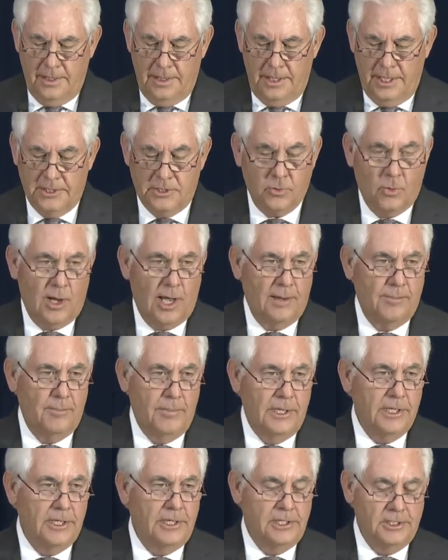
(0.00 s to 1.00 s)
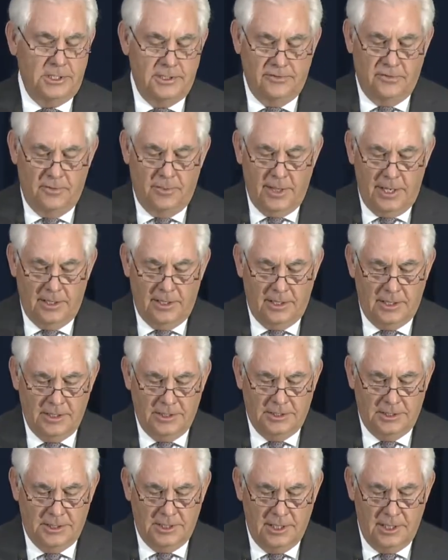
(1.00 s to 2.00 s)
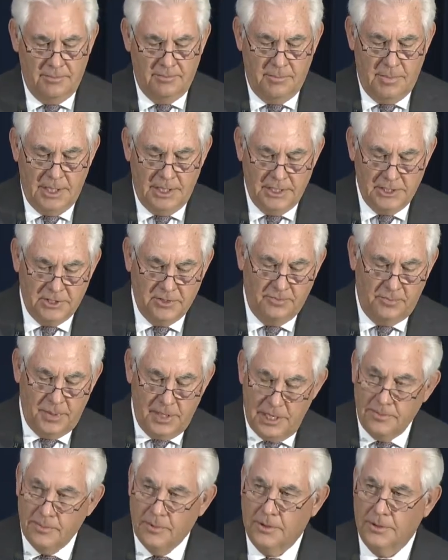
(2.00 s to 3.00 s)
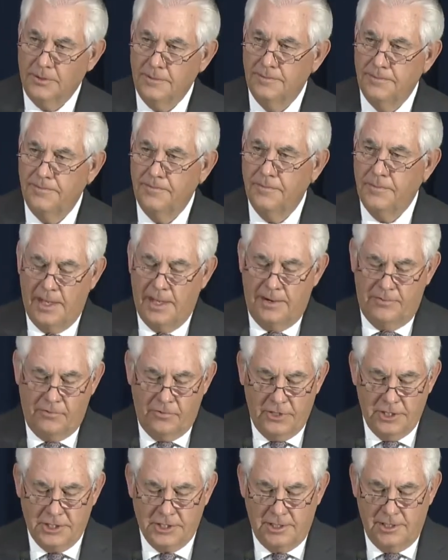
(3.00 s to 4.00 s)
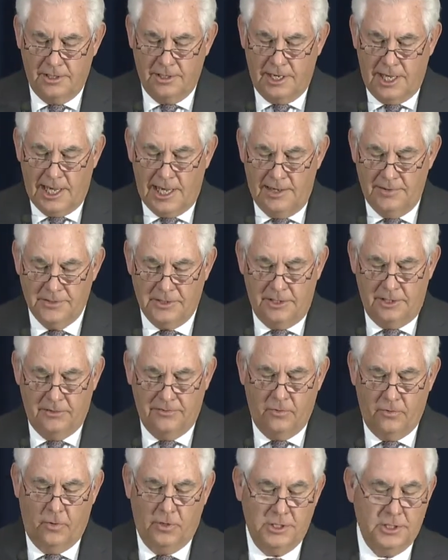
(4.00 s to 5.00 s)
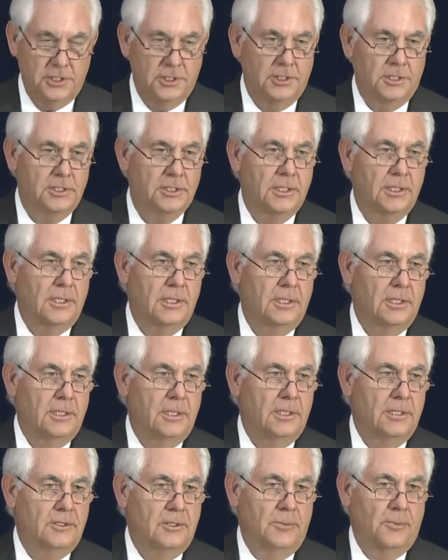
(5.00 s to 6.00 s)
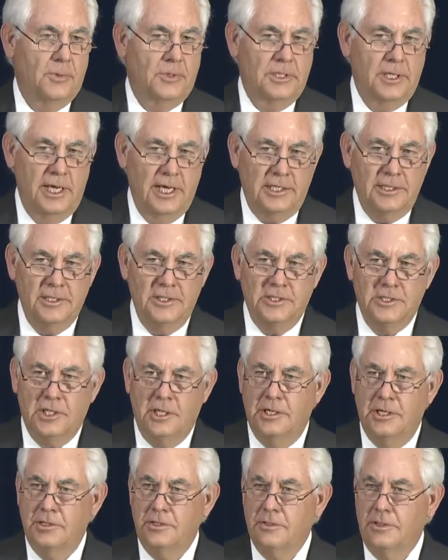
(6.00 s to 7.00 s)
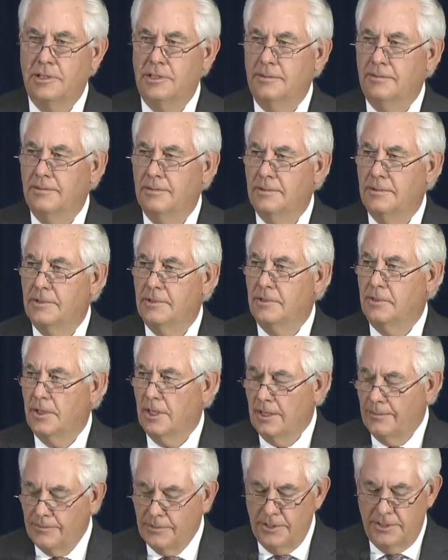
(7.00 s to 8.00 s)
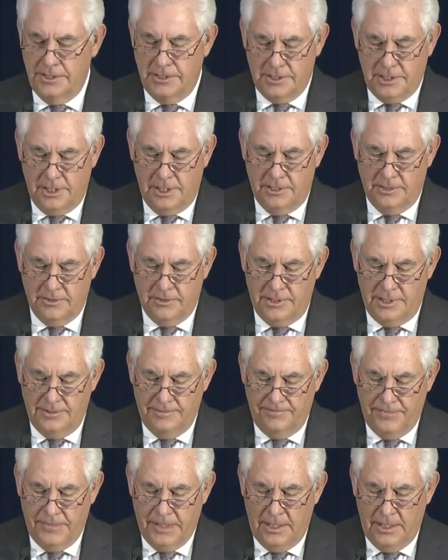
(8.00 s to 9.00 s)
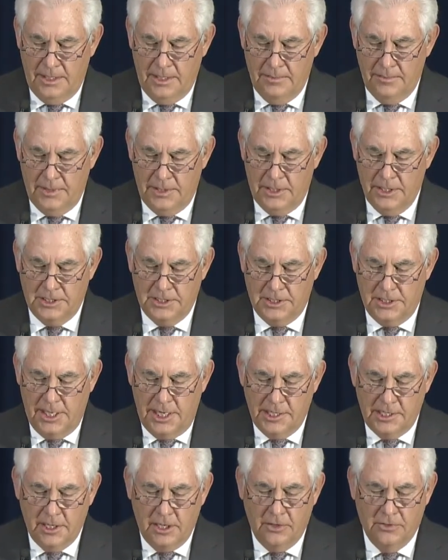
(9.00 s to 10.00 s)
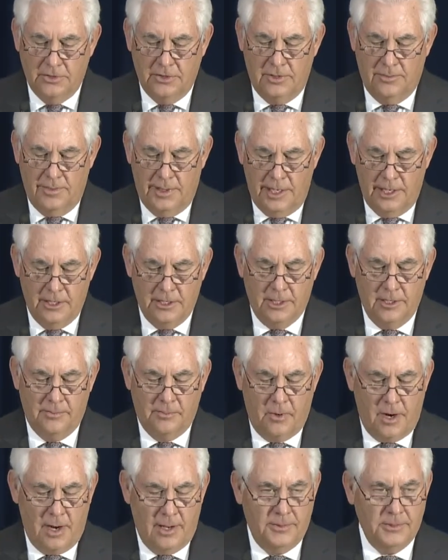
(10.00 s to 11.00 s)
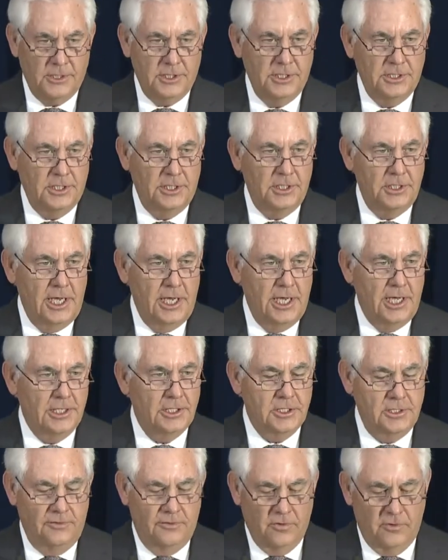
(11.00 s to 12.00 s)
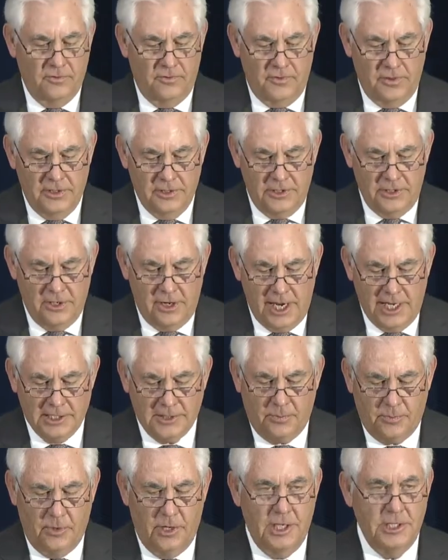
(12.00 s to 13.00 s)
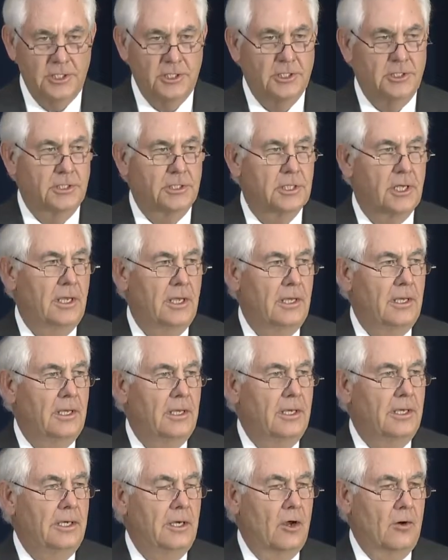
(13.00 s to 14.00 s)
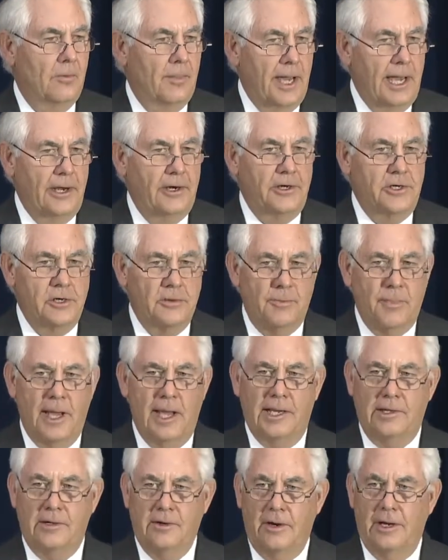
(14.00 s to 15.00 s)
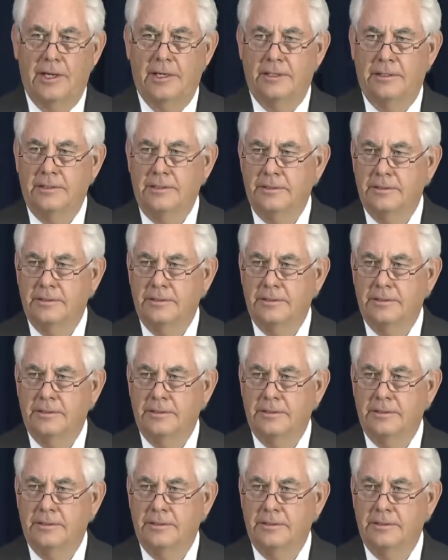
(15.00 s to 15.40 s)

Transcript: It's why millions of Americans, millions of people, have risked their lives and their fortunes to protect this country, to come to this country, because they know that America promises a chance to fulfill your aspirations no matter your background.